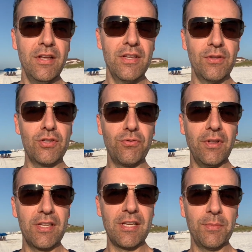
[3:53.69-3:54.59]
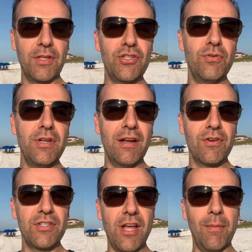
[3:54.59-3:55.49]
So it's really something that you never
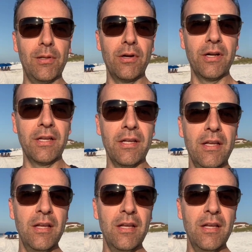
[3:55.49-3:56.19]
stop learning.